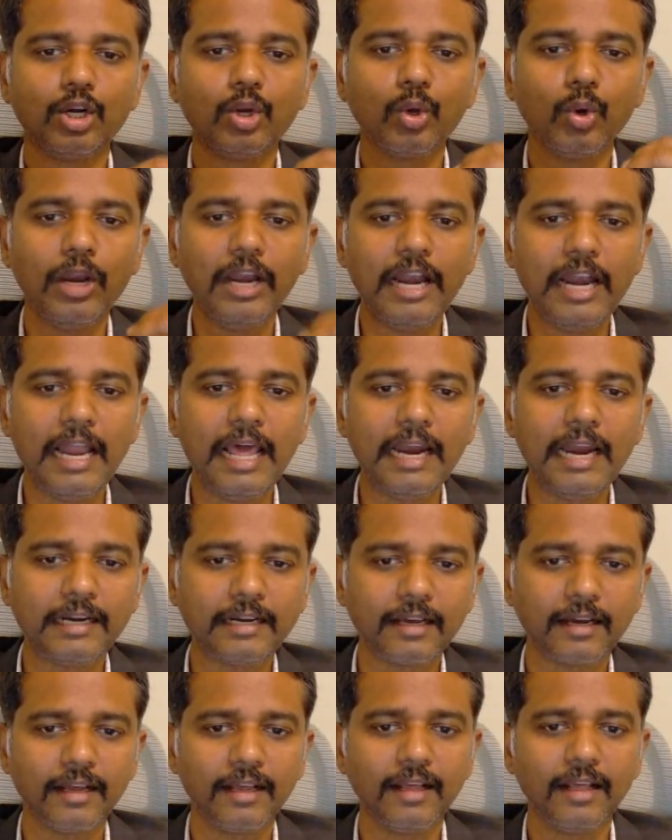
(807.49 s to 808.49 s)
to
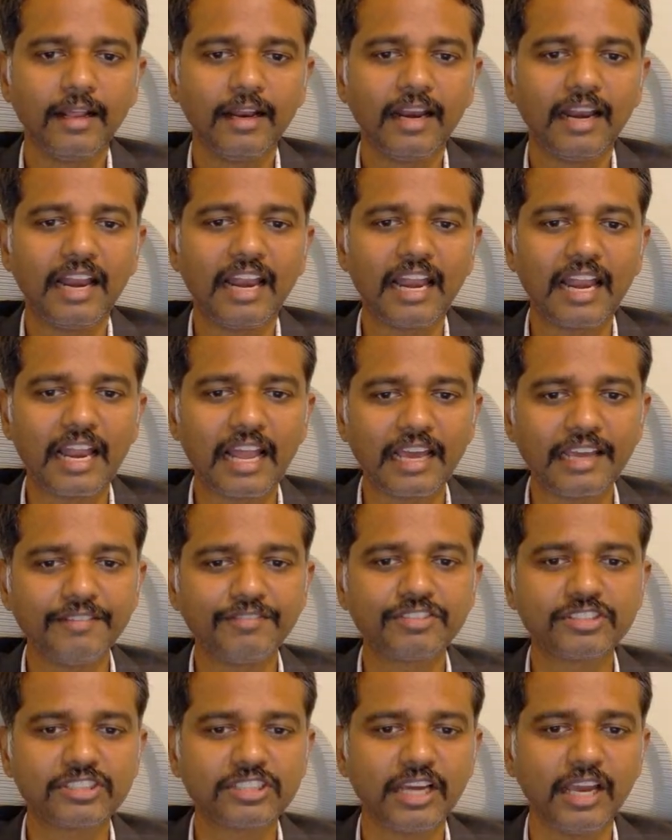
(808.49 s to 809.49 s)
let
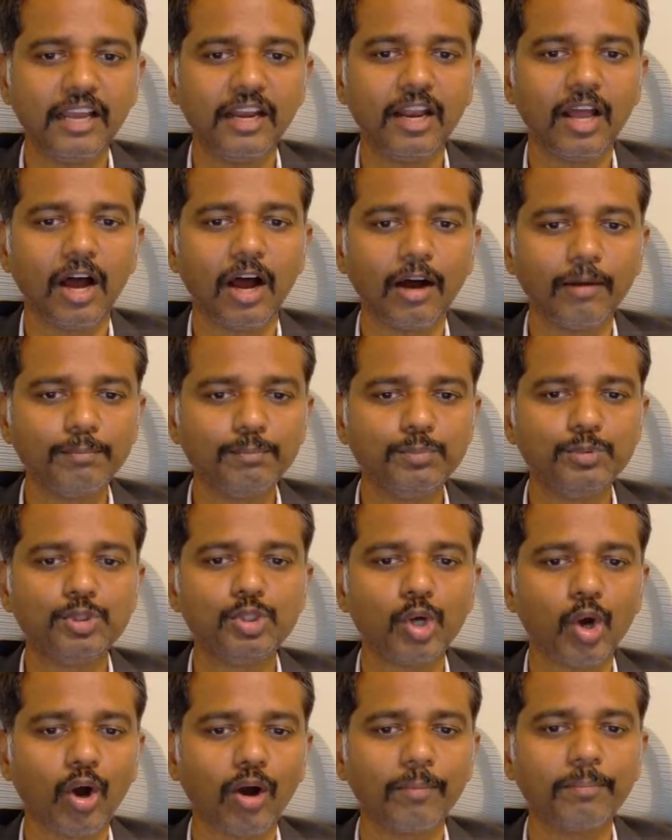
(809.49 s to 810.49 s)
lifestyle
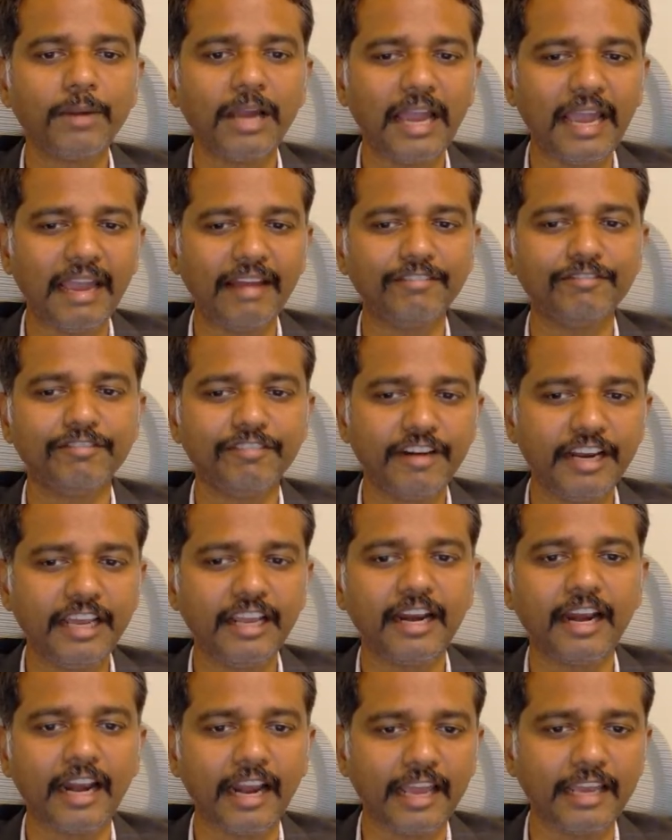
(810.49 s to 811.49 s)
absorb
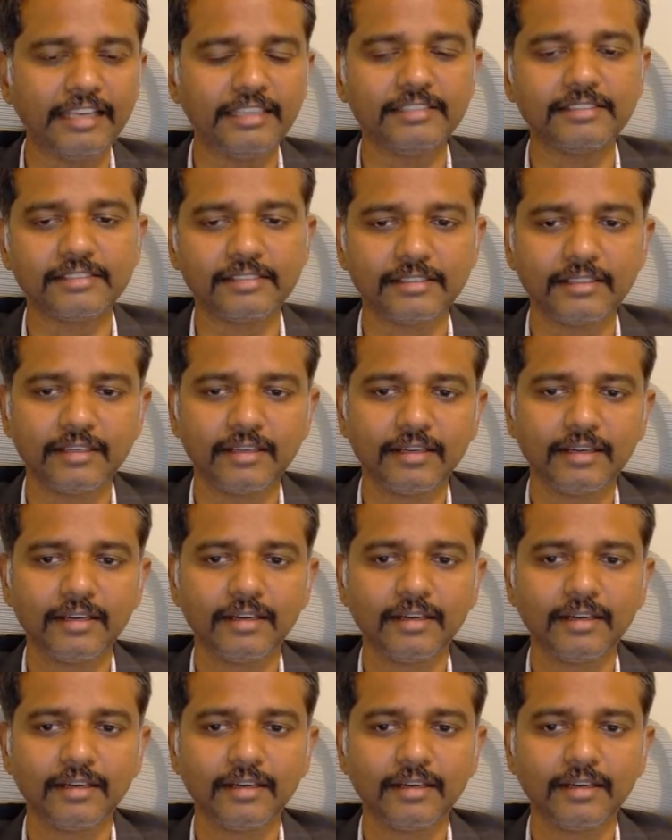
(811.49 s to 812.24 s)
every raise.